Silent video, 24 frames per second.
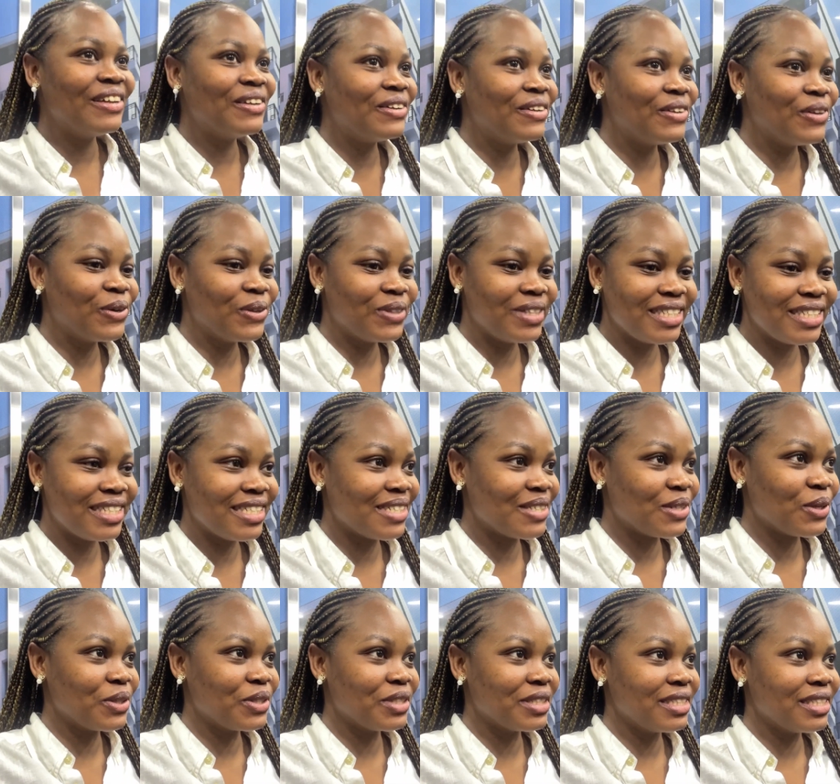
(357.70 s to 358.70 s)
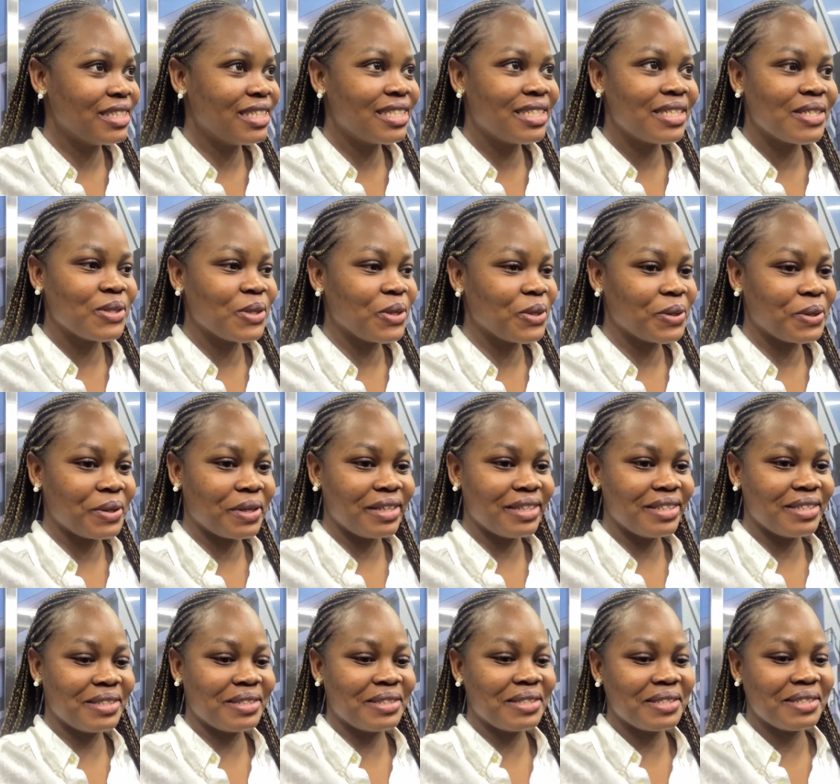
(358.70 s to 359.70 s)
no, this is not this is not a girl.
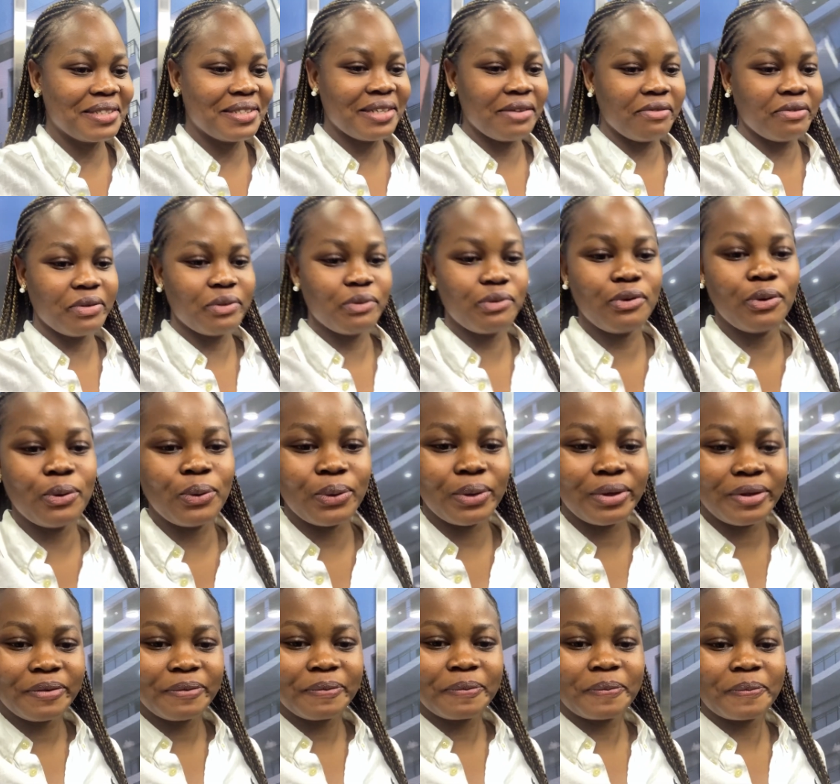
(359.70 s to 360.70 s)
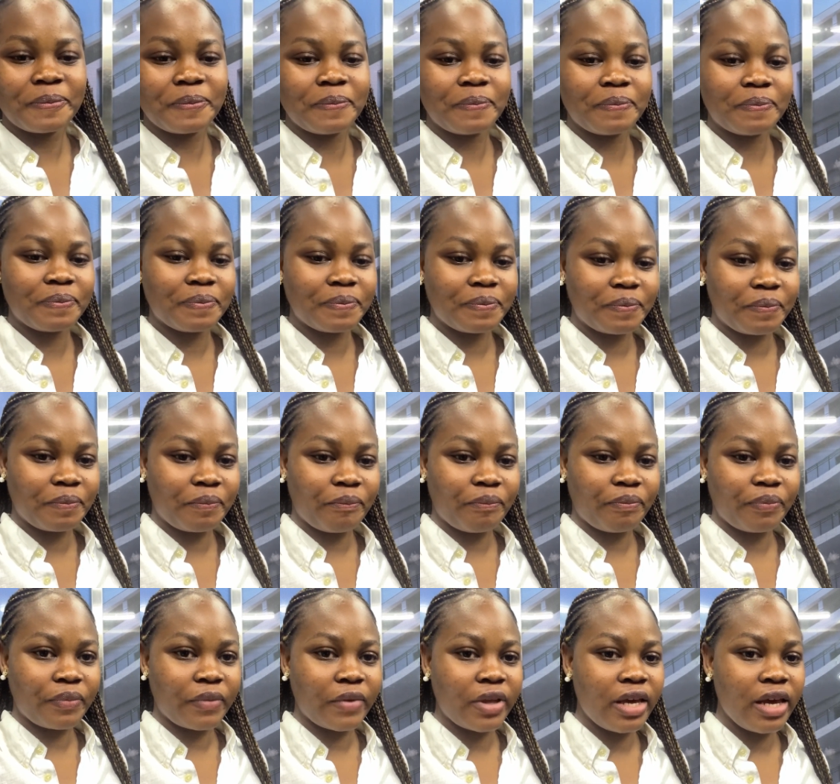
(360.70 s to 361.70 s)
this is second floor. We know.
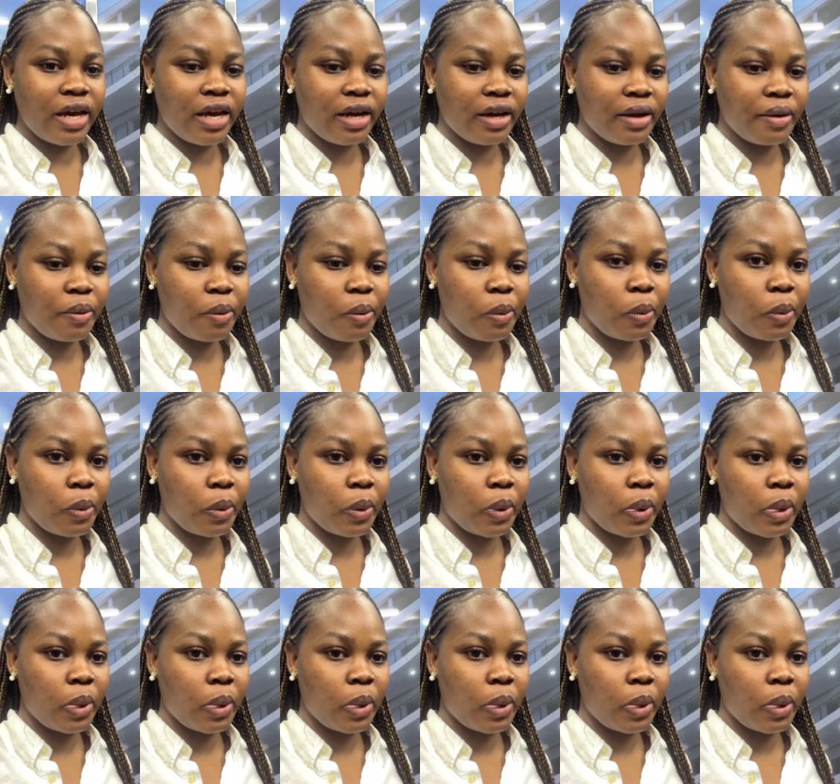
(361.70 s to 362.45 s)
Yeah. yeah. Know.